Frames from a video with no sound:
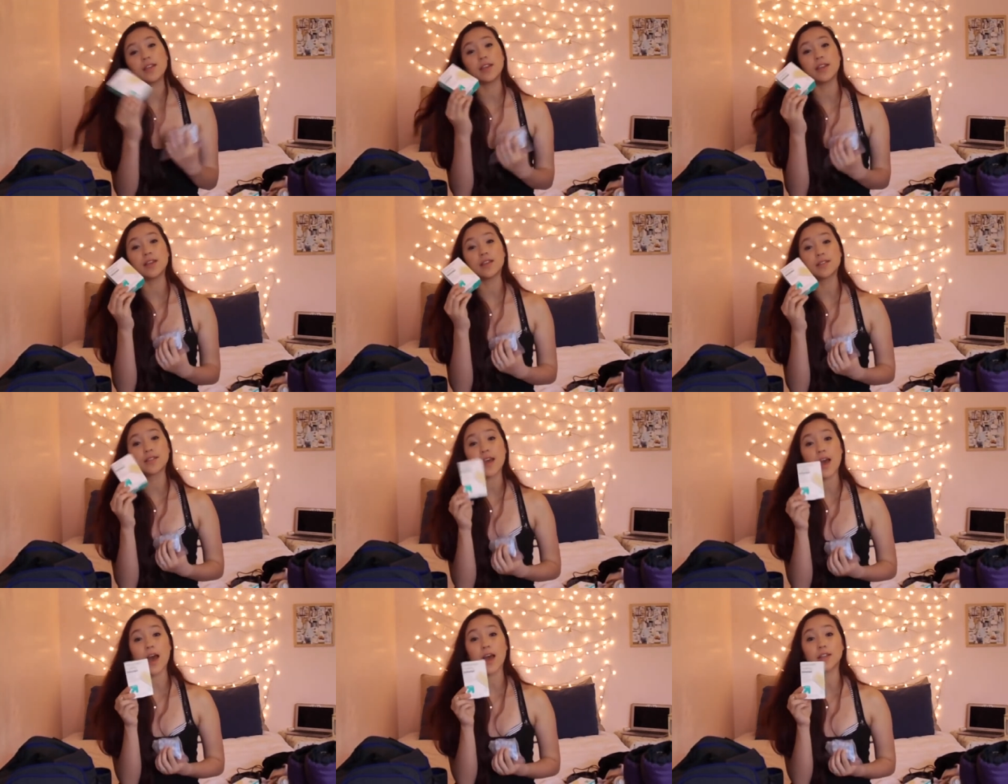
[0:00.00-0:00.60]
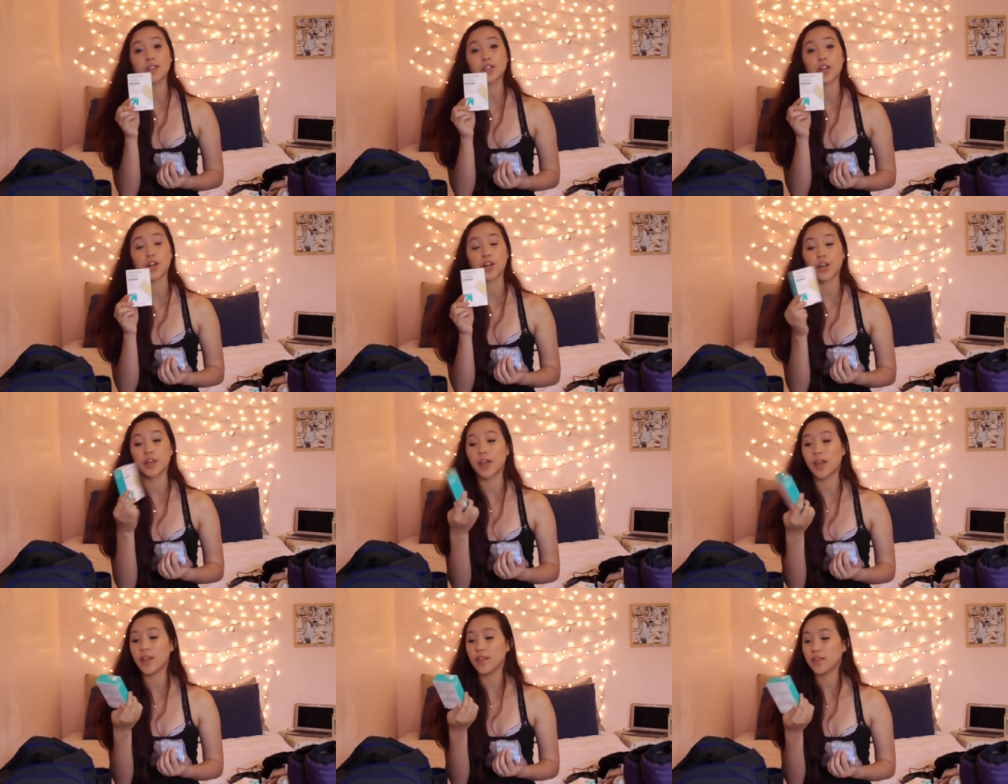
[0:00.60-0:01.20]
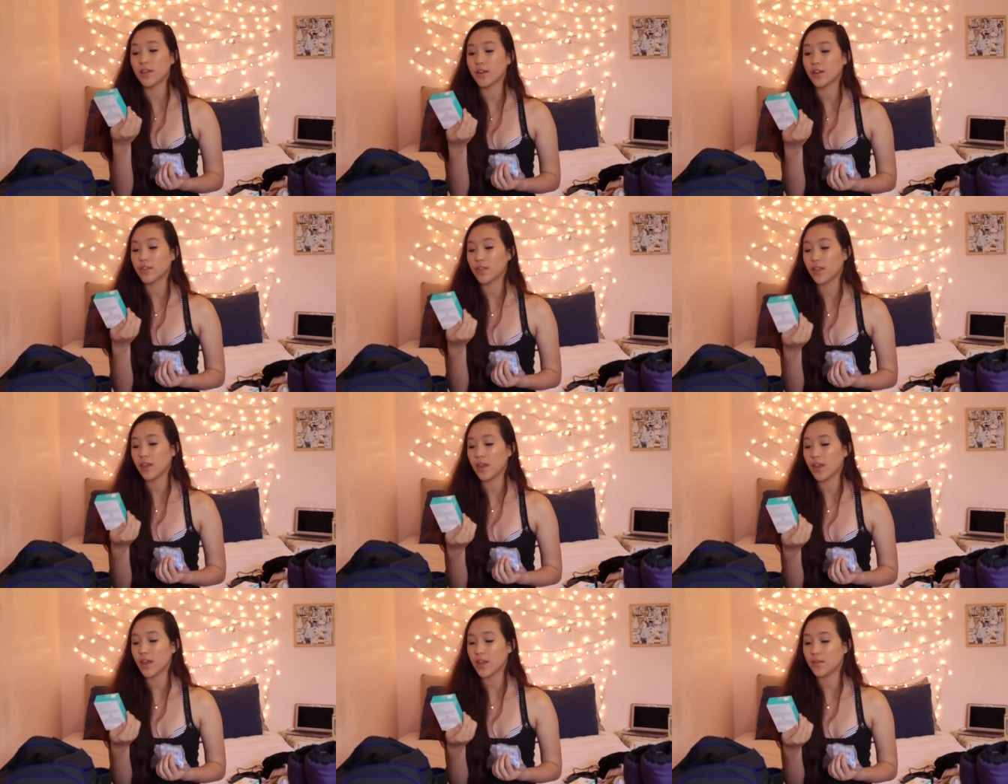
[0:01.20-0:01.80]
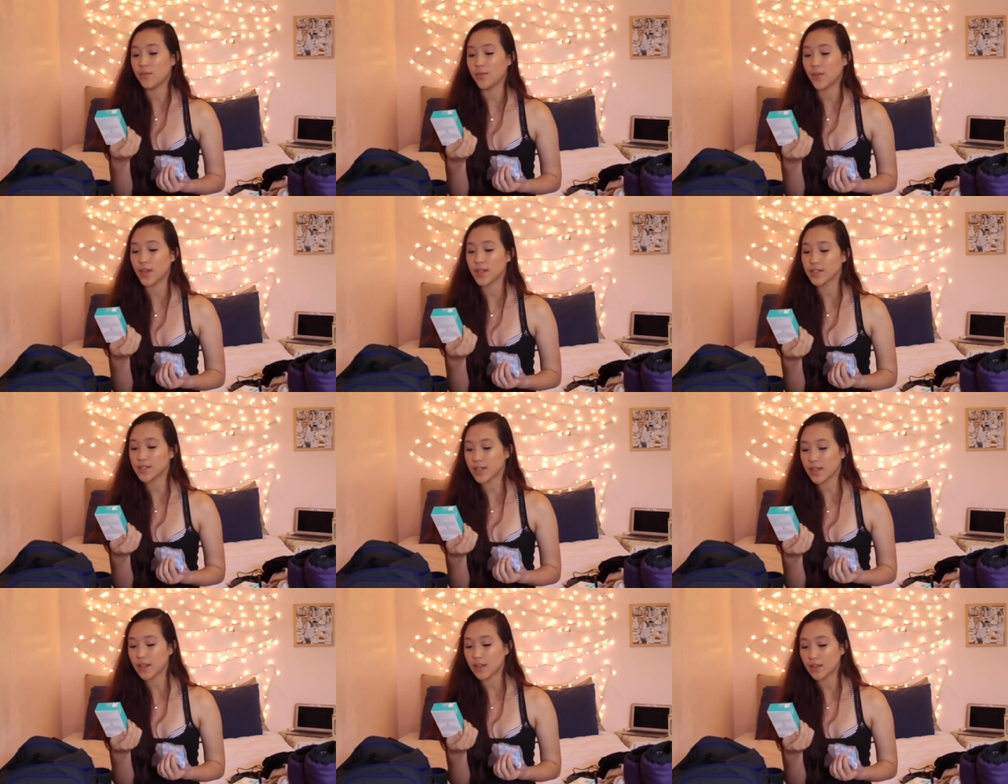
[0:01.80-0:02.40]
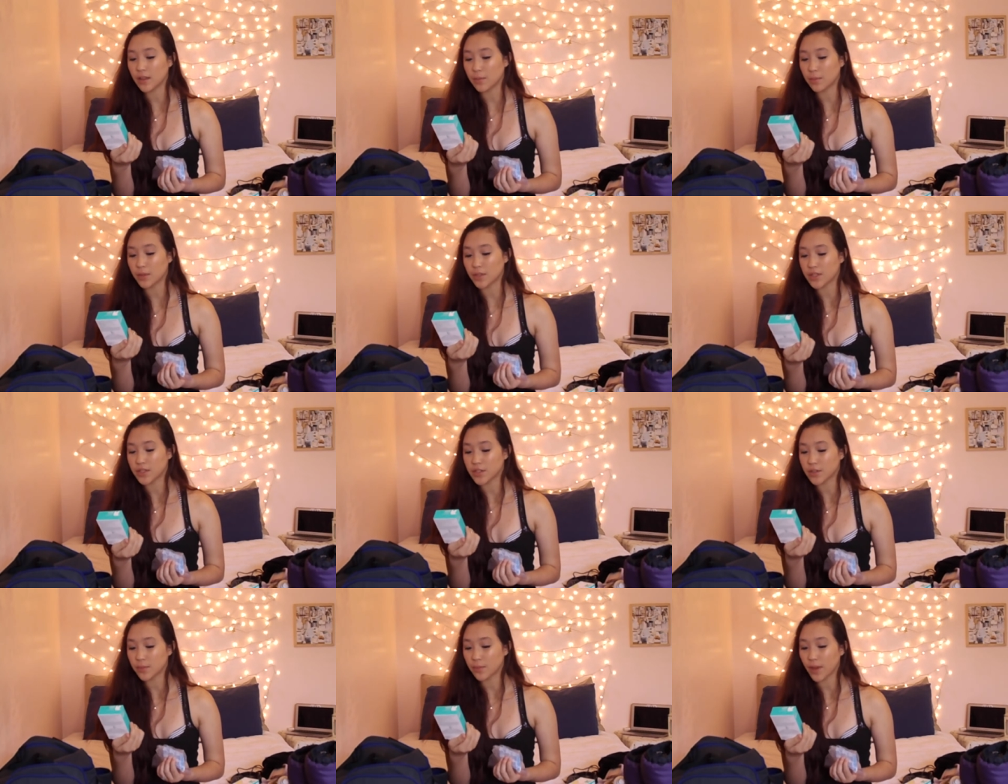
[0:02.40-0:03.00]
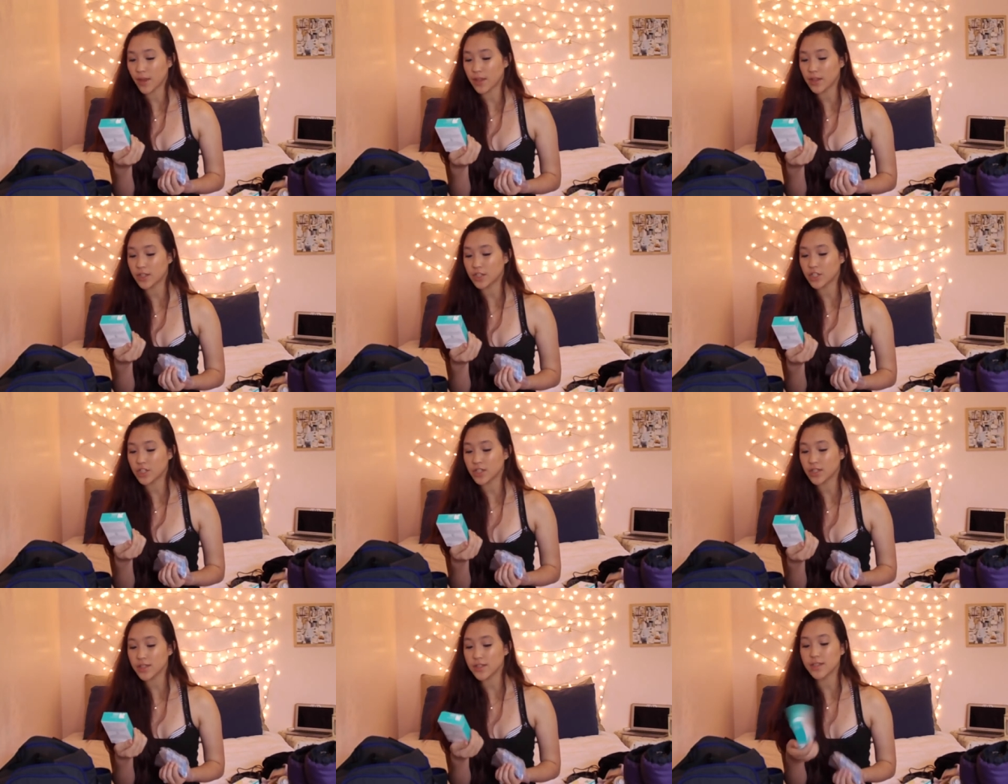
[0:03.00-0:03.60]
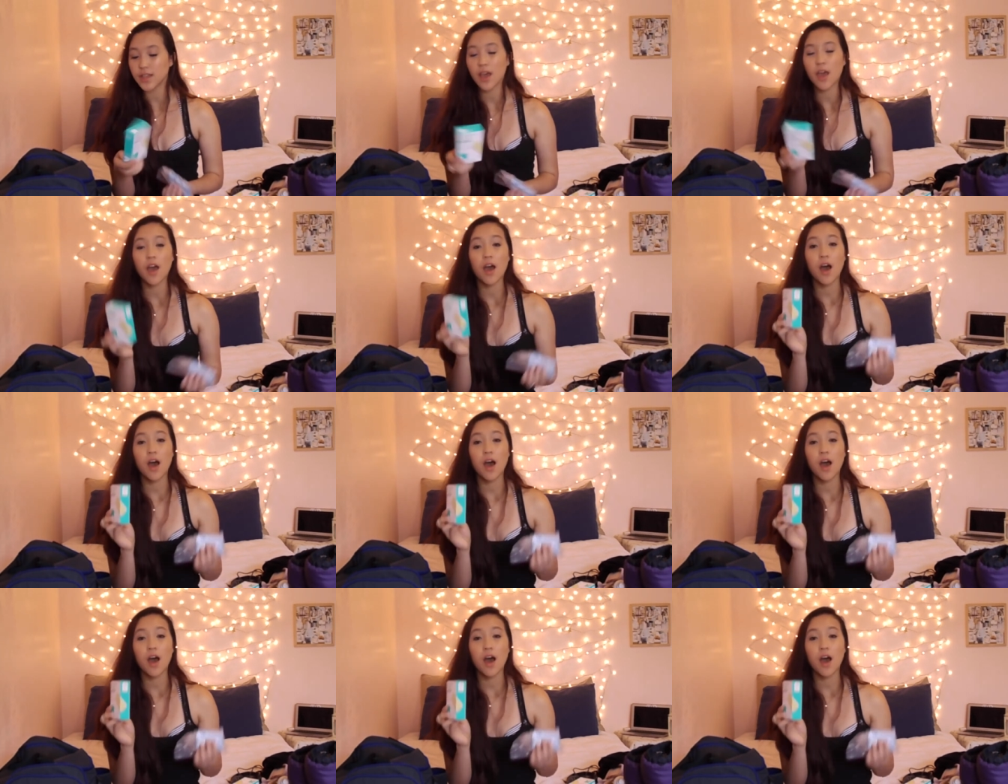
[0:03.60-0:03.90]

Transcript: these at Target. They're the Advanced Healing Blister Bandages.